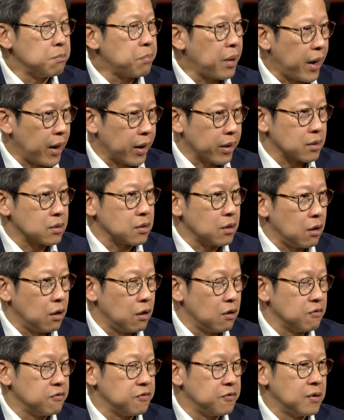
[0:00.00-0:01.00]
impact
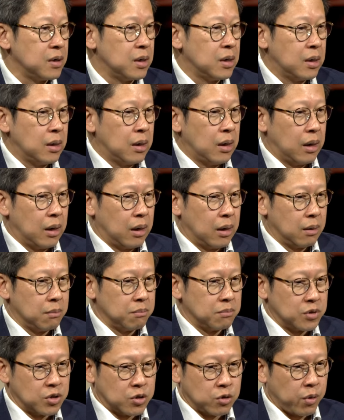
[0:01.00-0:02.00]
of
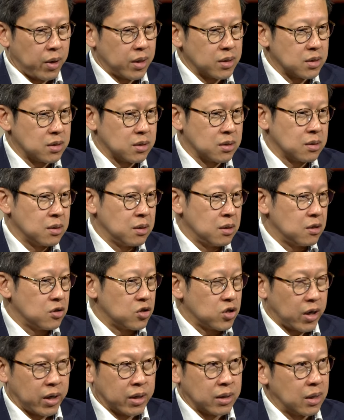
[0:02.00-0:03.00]

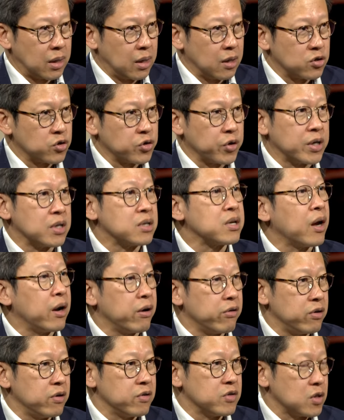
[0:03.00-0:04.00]
US-China trade
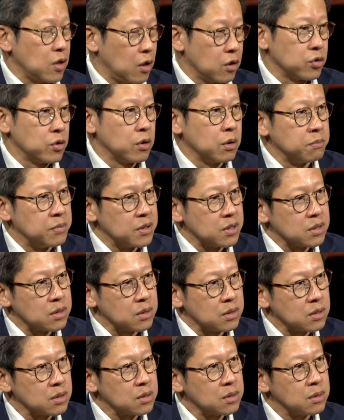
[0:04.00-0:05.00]
tariffs on your
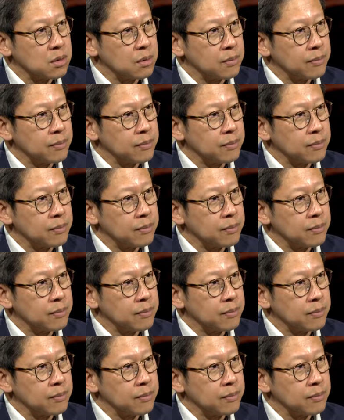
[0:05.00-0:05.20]
business?